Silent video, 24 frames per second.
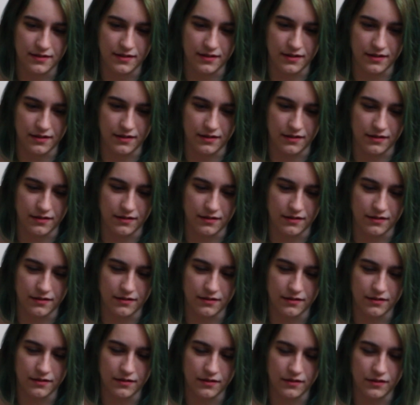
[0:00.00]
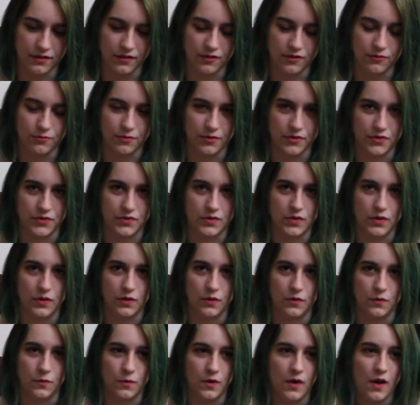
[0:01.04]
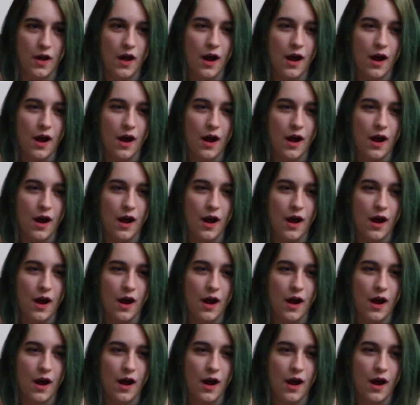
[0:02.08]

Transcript: in Guild Wars 2